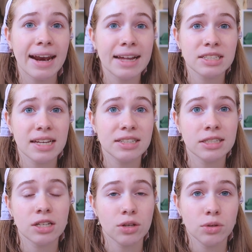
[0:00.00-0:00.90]
has an easy
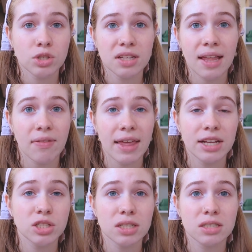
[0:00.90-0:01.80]
solution and that they
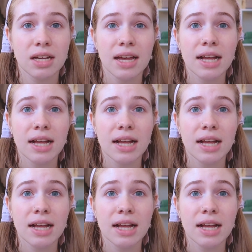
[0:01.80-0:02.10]
can just